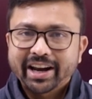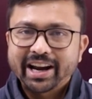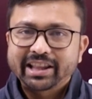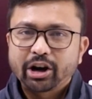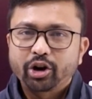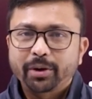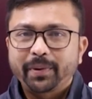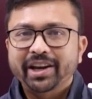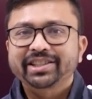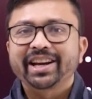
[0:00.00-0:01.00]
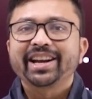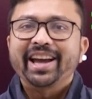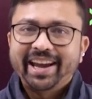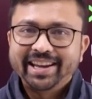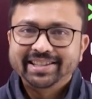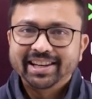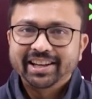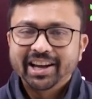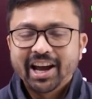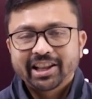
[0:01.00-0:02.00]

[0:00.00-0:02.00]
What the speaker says: get the notification easily.